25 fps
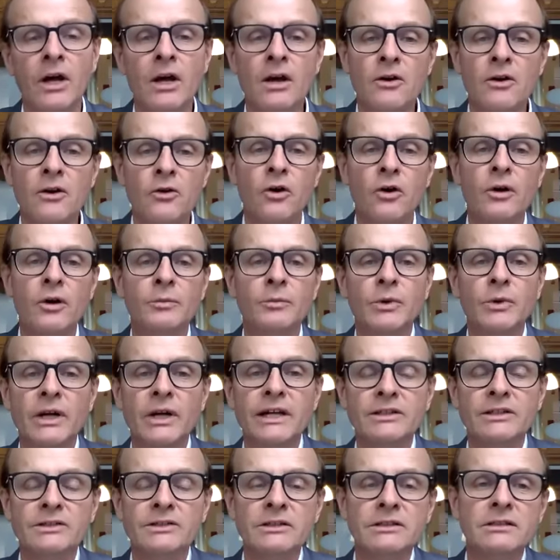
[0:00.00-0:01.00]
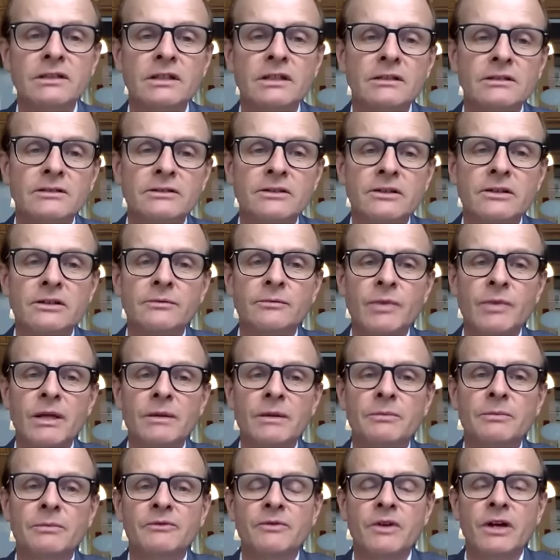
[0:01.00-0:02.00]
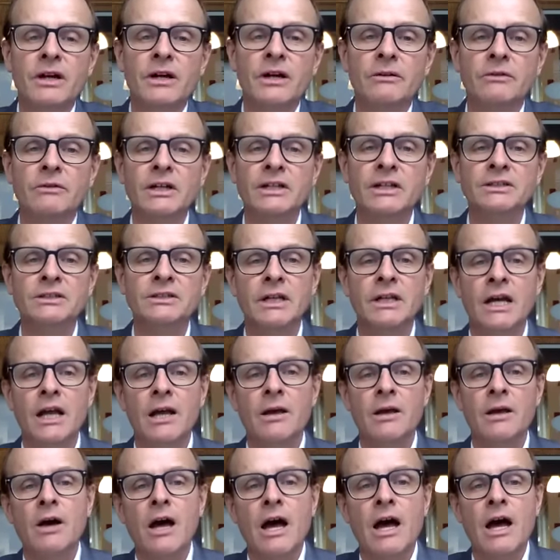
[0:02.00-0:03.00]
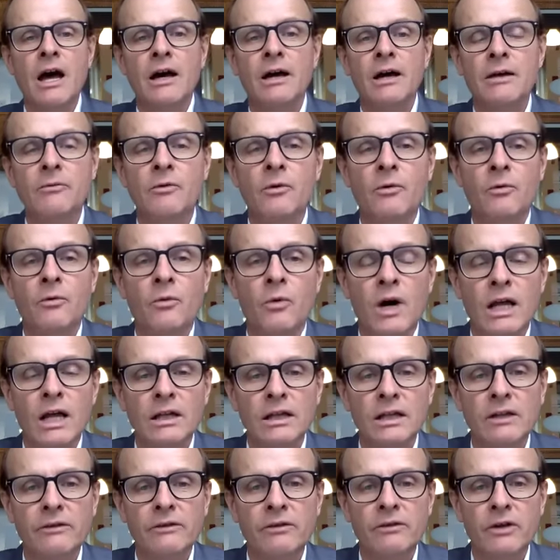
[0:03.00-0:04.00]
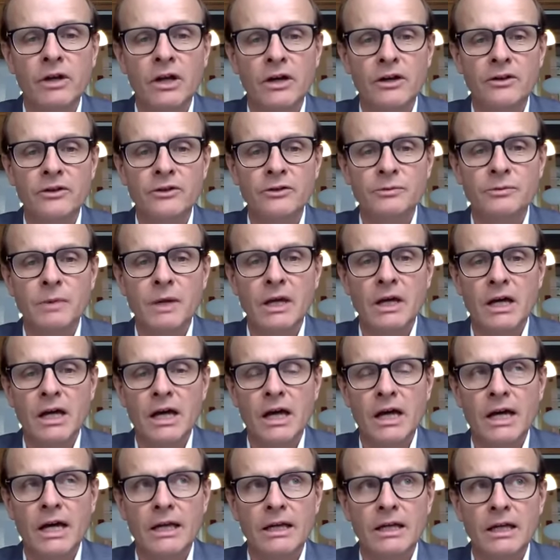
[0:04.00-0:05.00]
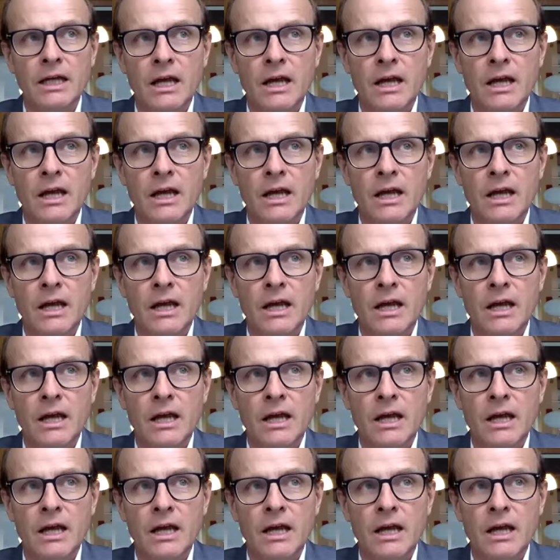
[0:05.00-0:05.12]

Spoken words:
corporations and certain people very rich while leaving others behind.